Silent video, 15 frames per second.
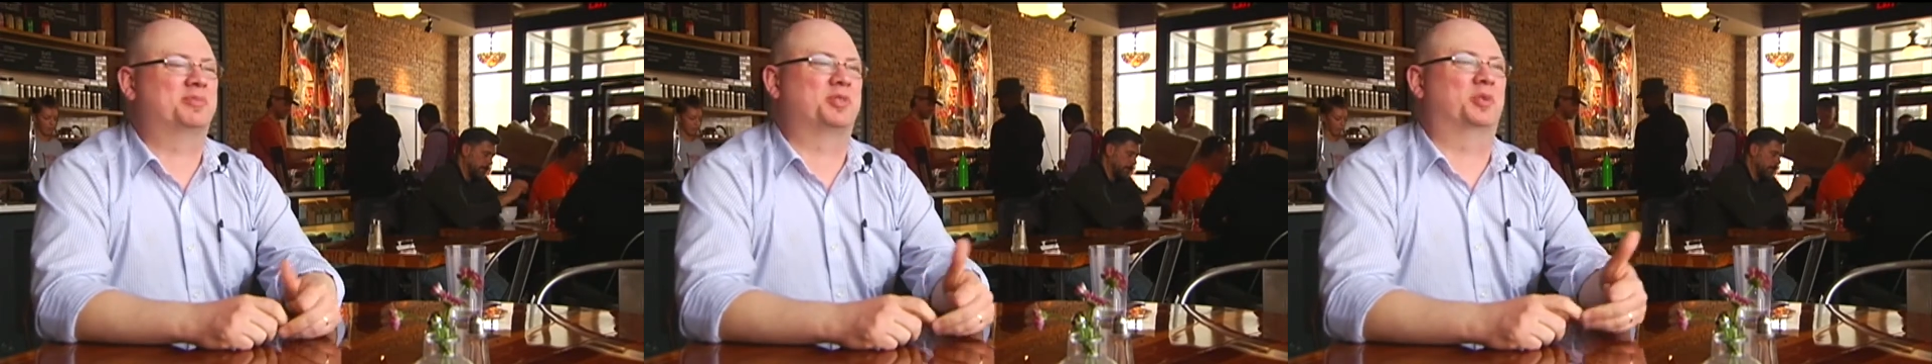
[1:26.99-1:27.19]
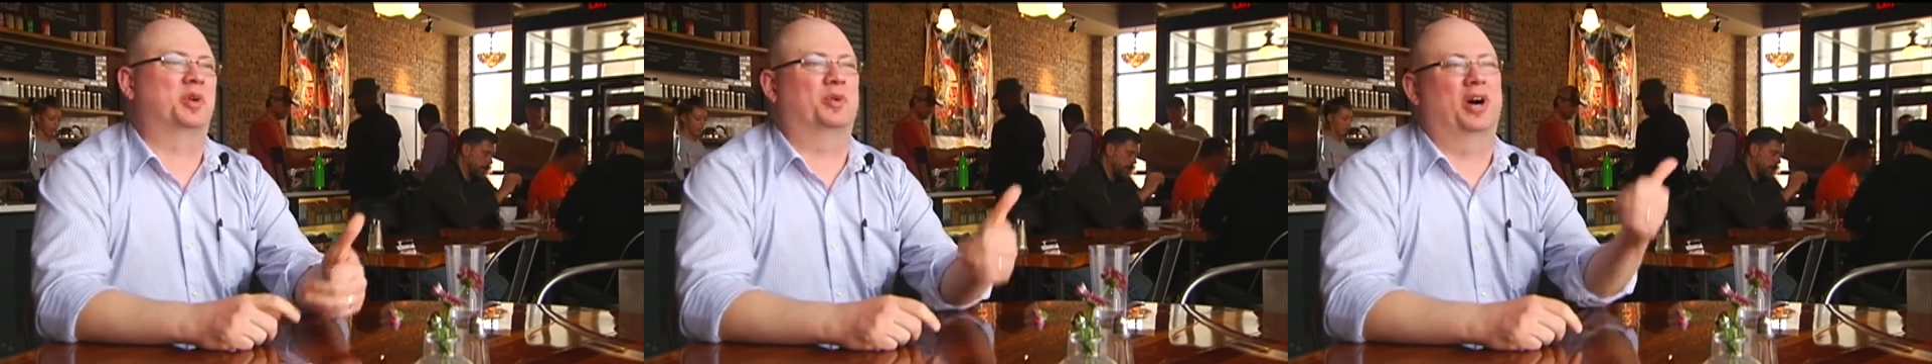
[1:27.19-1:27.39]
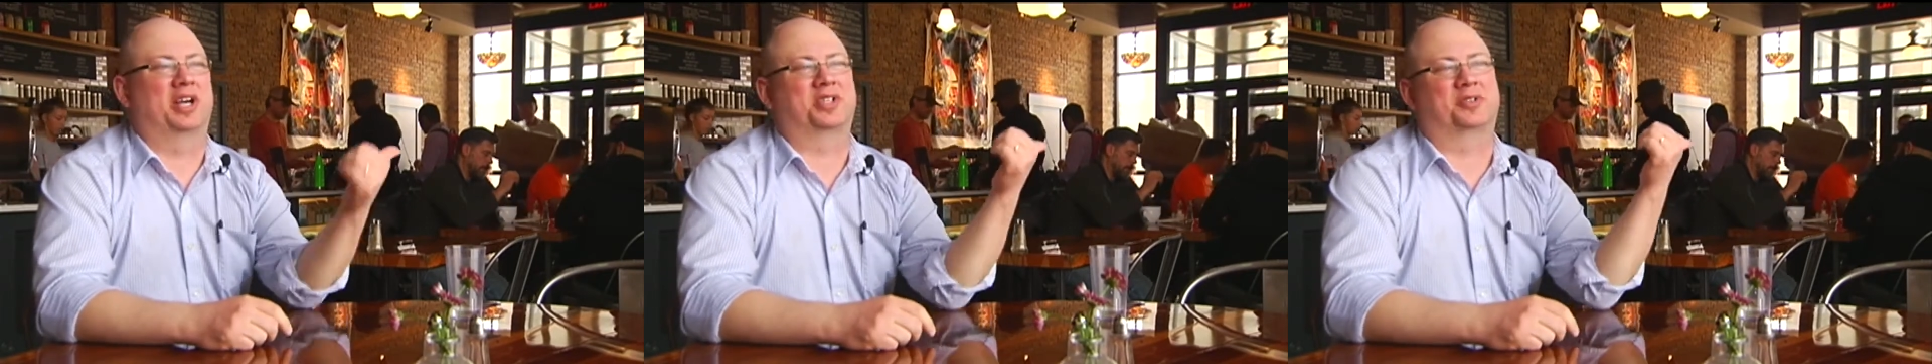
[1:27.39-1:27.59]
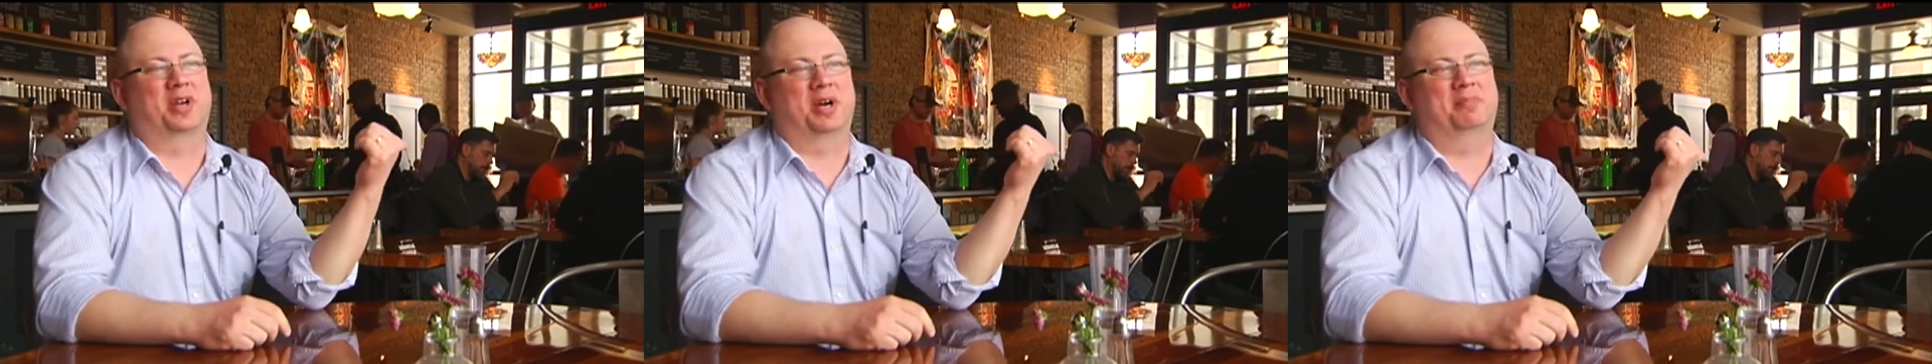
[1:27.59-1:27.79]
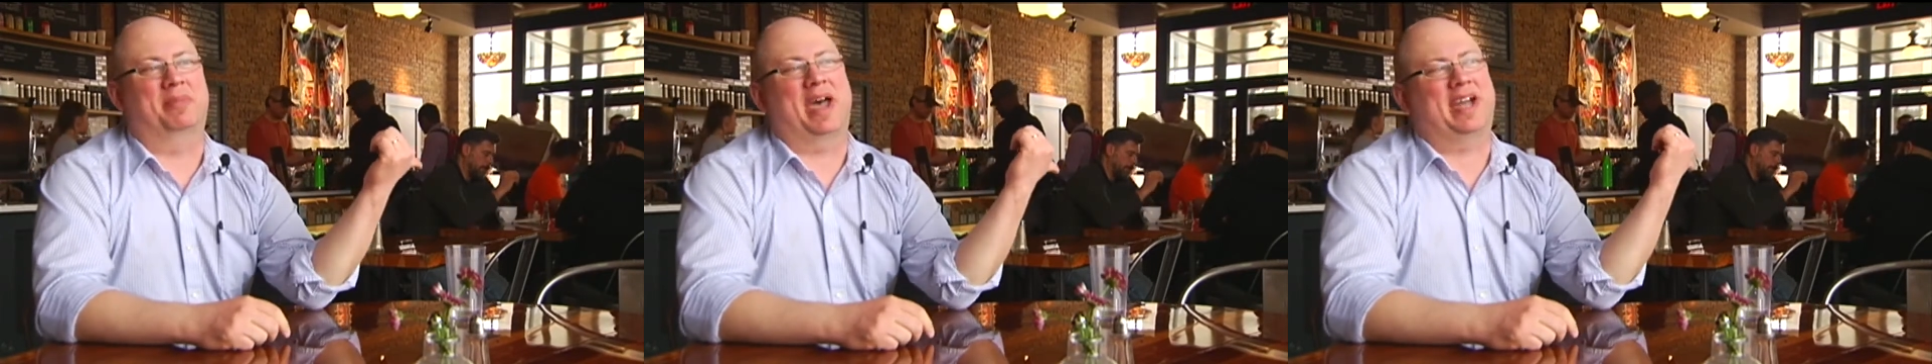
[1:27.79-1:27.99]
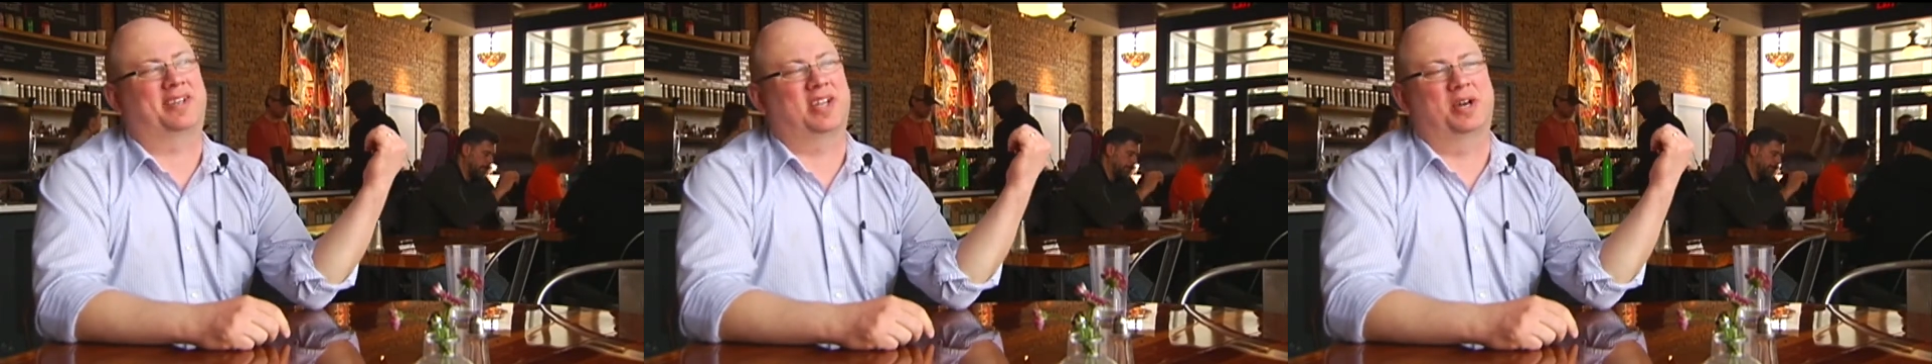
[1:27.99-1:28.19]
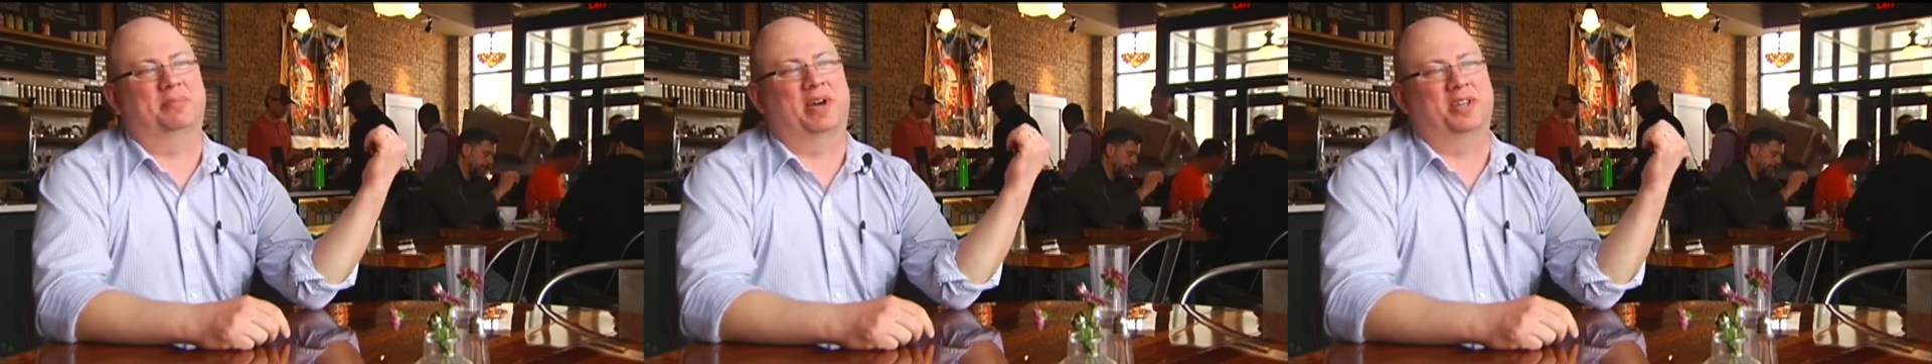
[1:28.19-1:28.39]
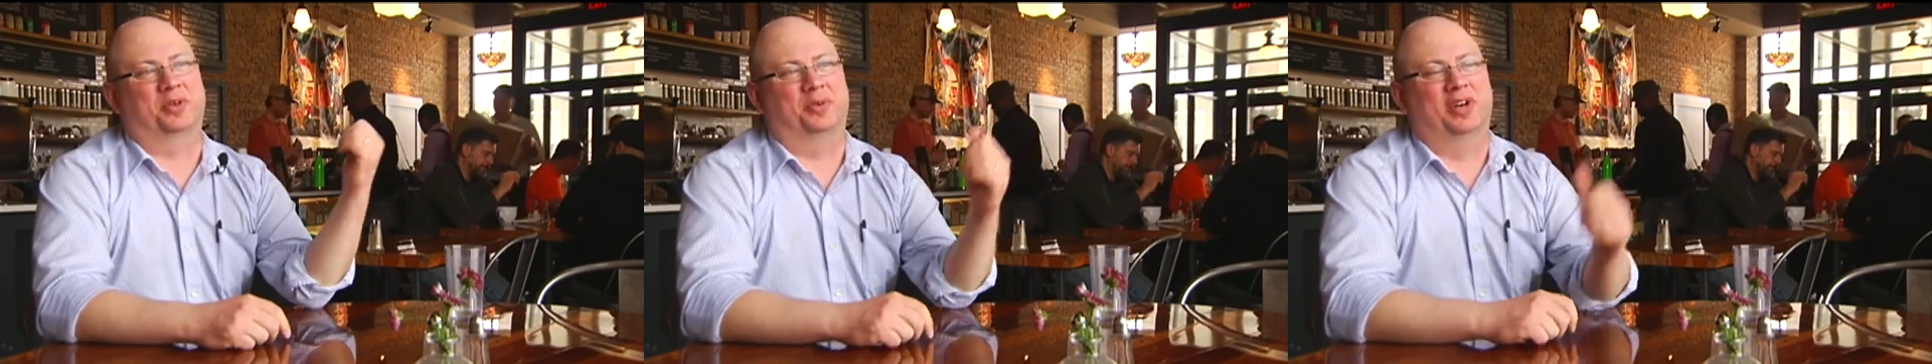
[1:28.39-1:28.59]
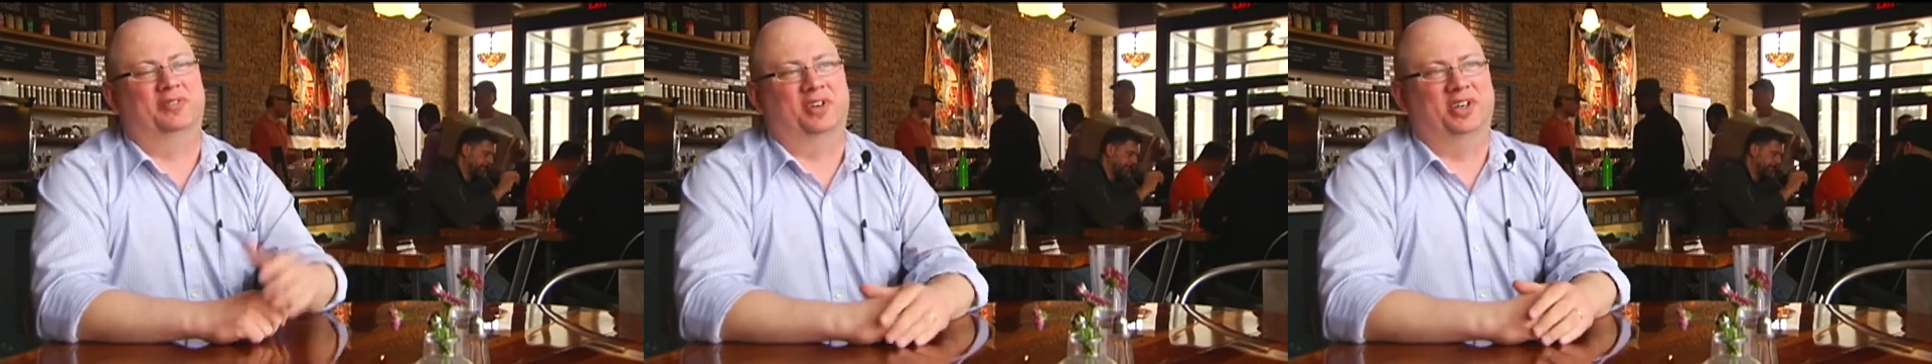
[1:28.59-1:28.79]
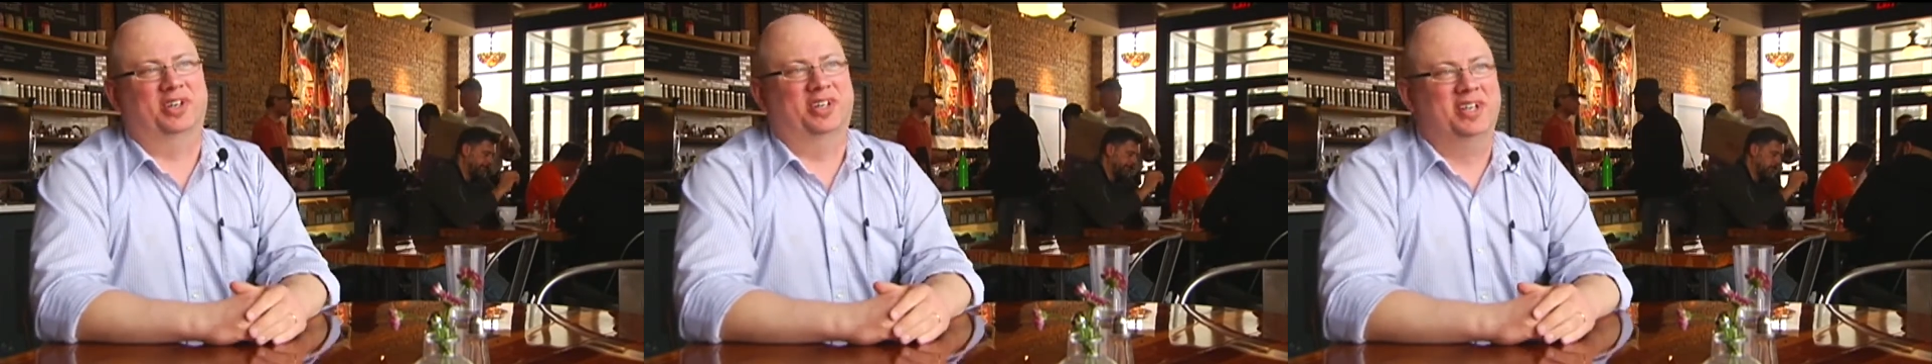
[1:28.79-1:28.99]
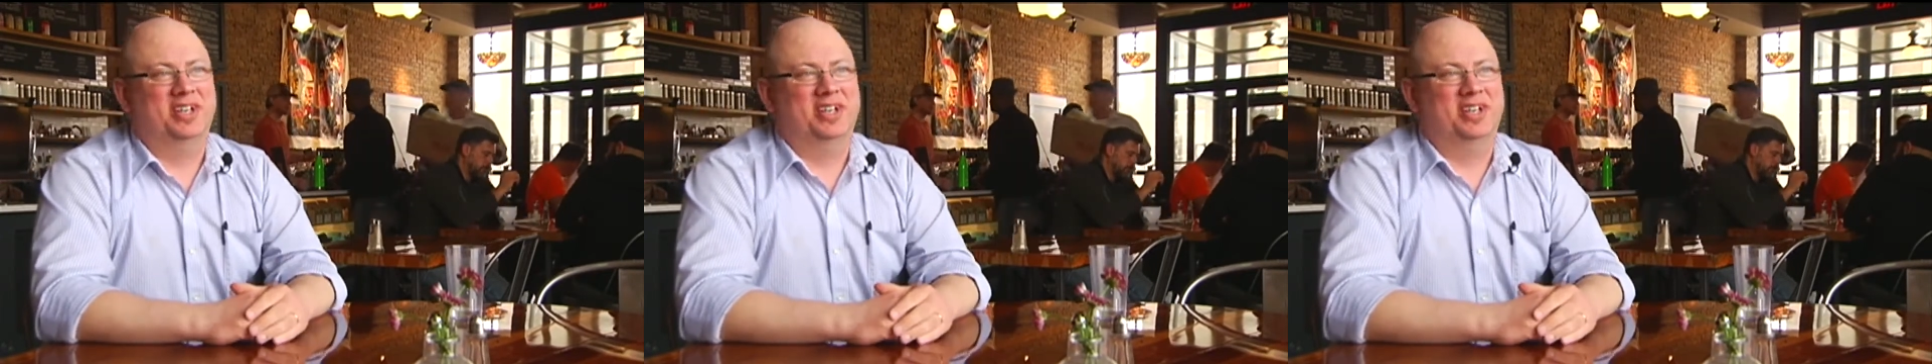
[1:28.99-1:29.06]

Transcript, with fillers: and we walked around back down by the river